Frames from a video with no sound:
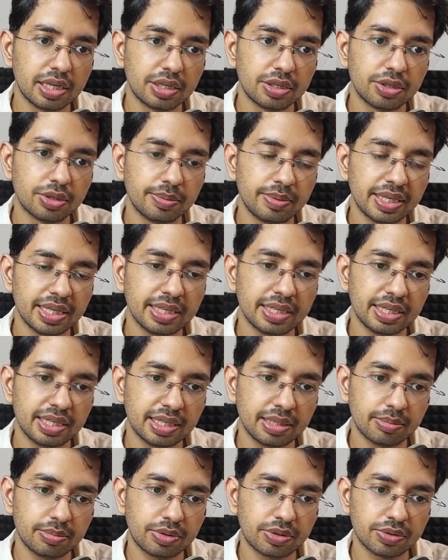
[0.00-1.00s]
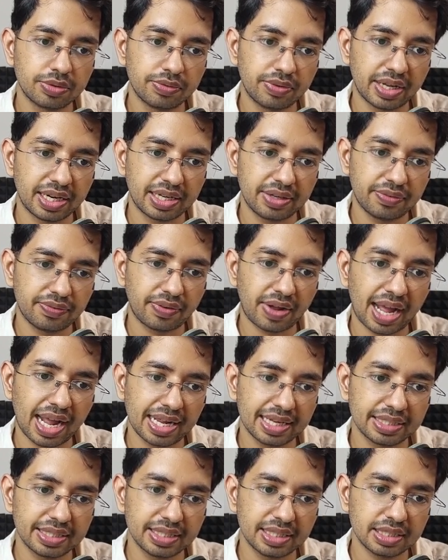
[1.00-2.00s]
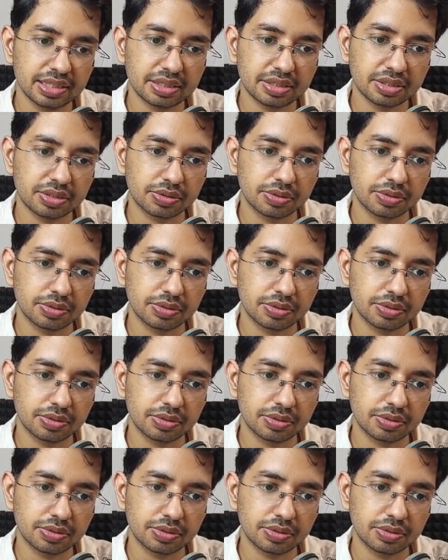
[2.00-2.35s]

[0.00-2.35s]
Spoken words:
domain name to verify this.